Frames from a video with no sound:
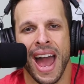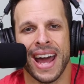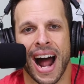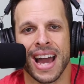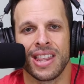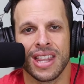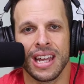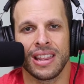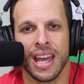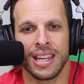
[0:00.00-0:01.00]
And I
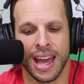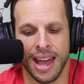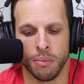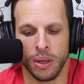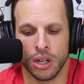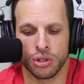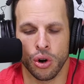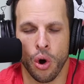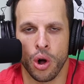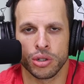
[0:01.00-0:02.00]
think they can, because it
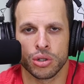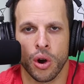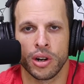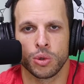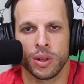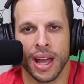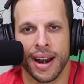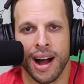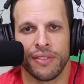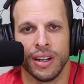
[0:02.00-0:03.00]
all starts with that
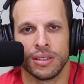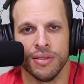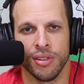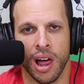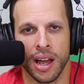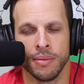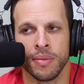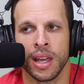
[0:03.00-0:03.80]
offensive line.